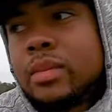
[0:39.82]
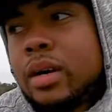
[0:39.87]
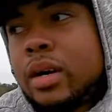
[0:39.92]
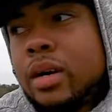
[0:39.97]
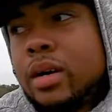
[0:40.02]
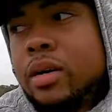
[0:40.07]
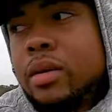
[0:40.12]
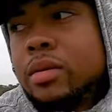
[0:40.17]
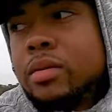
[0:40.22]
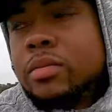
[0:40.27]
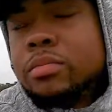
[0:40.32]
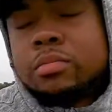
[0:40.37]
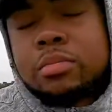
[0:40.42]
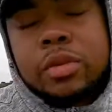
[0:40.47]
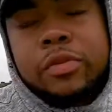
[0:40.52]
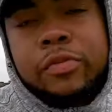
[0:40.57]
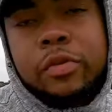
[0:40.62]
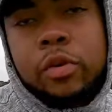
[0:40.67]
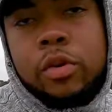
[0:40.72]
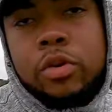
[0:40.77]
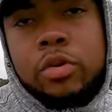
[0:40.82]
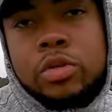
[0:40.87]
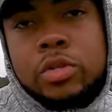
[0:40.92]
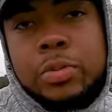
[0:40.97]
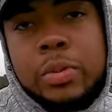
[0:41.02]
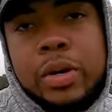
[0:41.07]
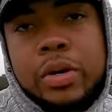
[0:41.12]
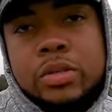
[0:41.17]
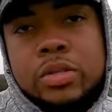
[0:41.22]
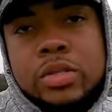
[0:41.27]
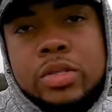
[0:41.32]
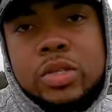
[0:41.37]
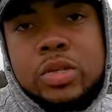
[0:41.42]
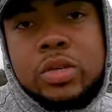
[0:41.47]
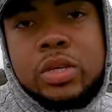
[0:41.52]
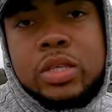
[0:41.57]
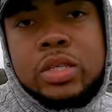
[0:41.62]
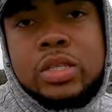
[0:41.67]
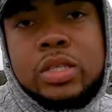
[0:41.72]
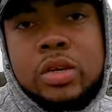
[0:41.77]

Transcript: um, four horsepower Suzuki.